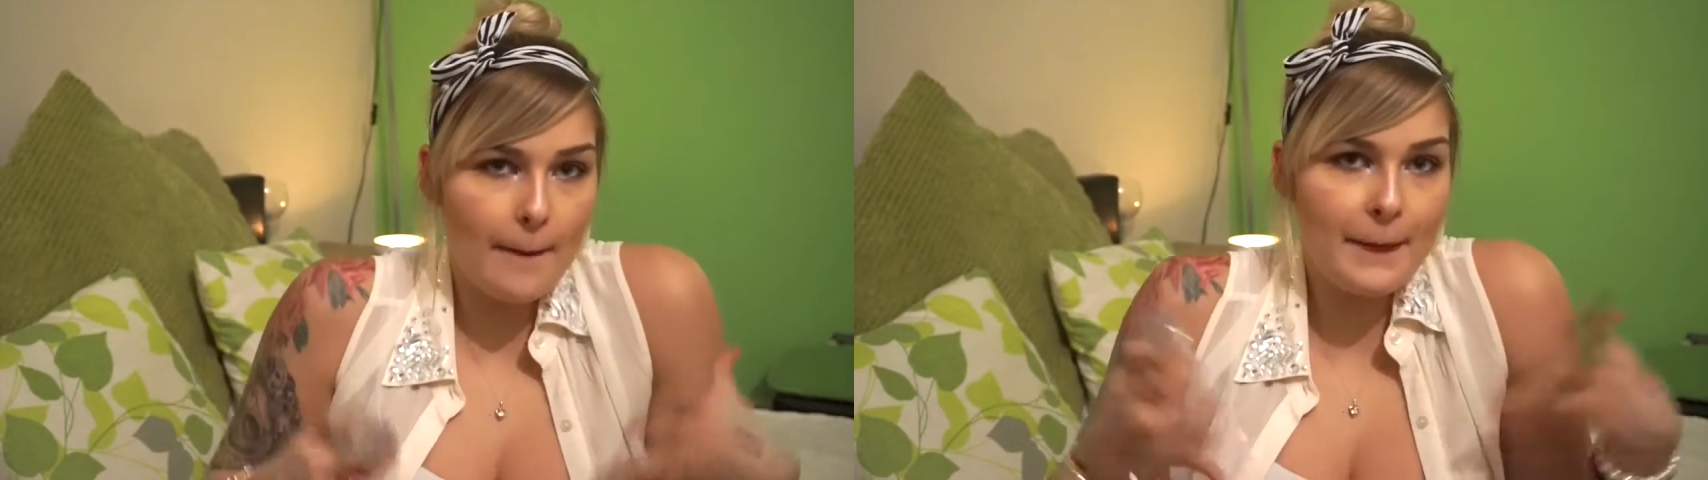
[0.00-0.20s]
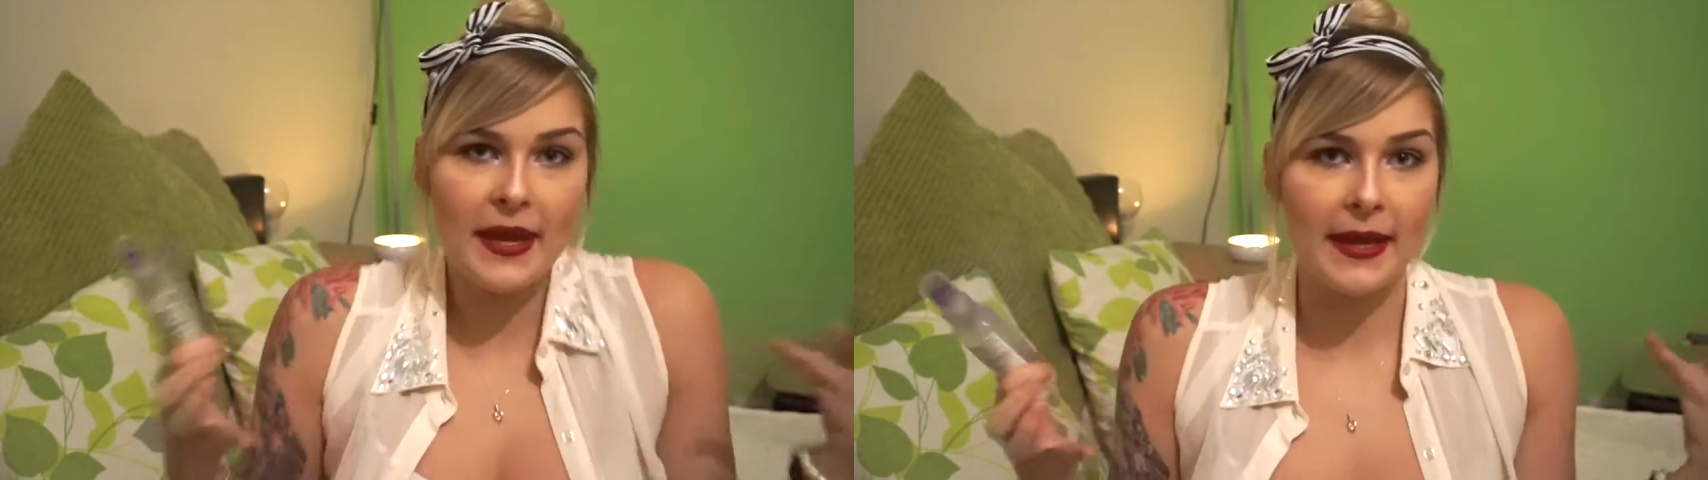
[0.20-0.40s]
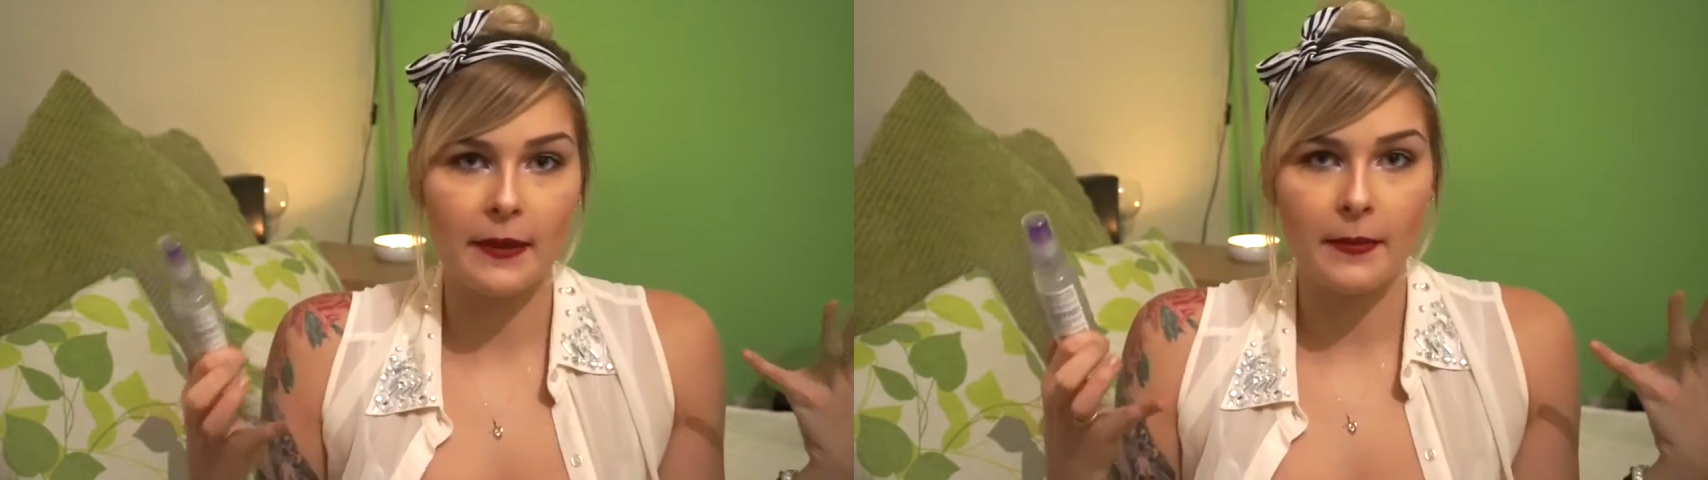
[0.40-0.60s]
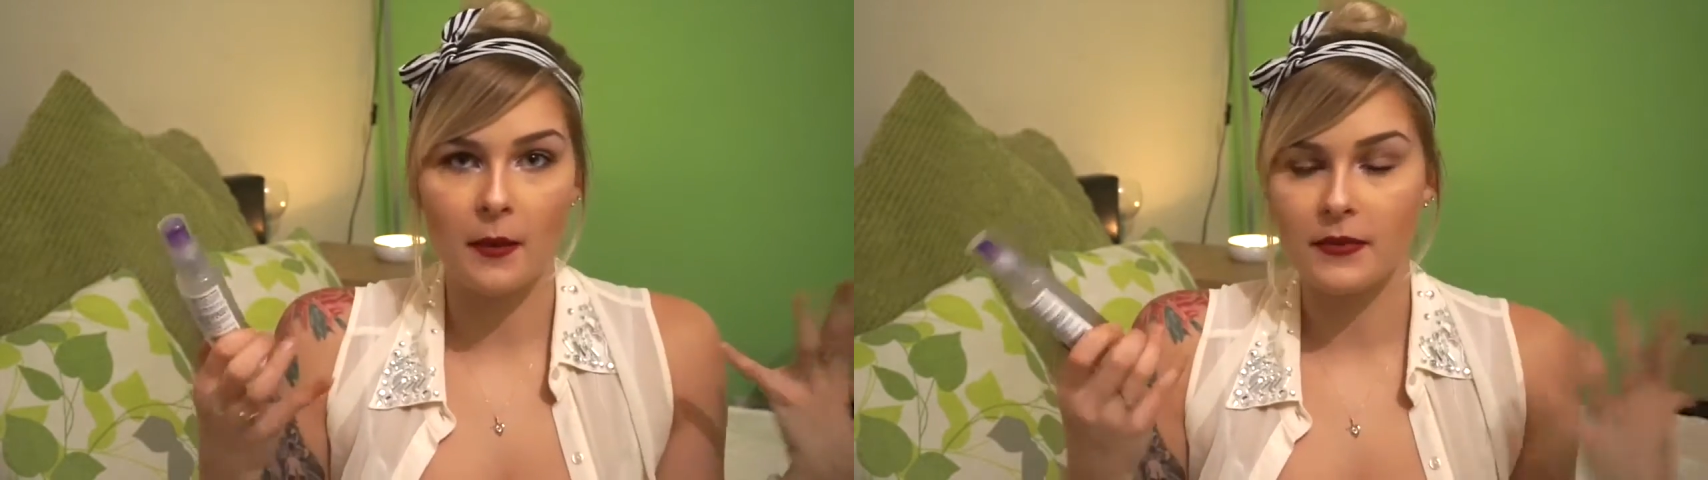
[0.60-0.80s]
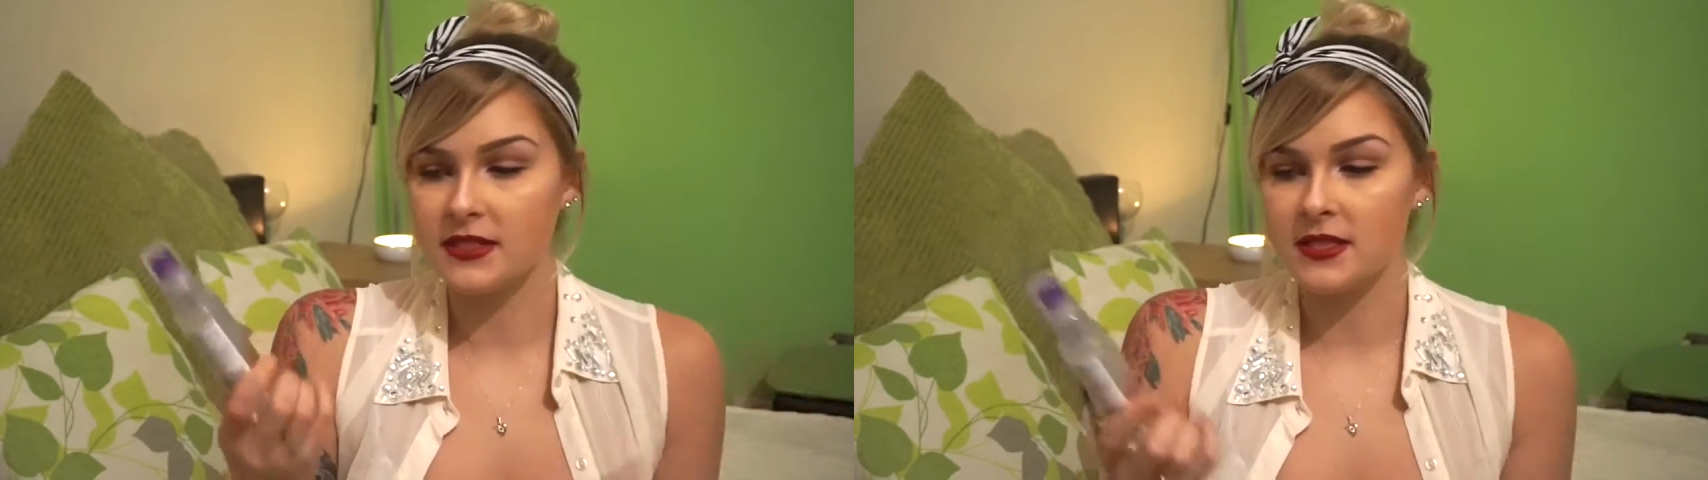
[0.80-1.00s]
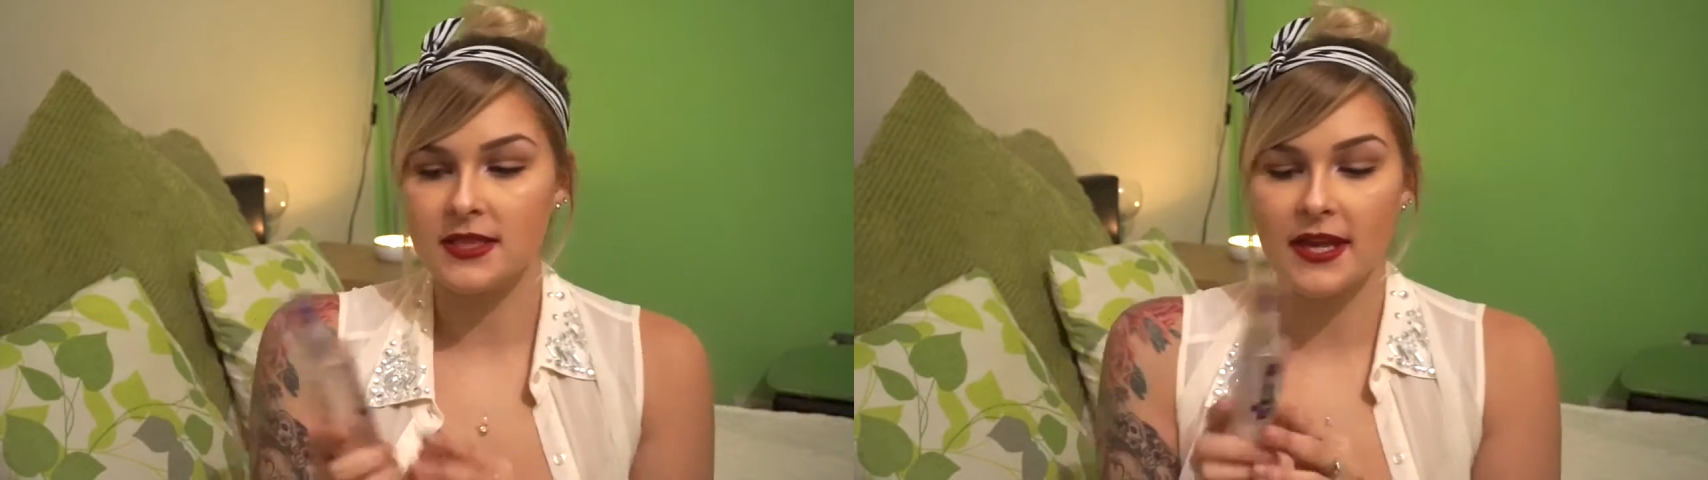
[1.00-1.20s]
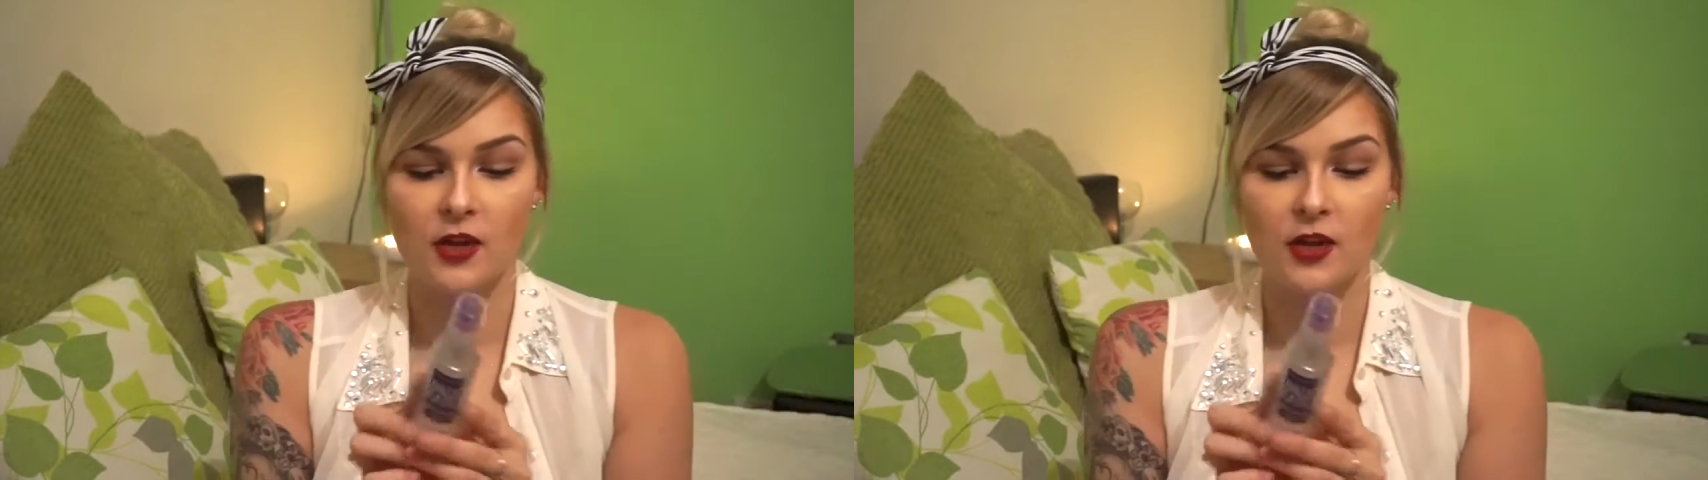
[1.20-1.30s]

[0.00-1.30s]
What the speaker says: pick-me-up, this is a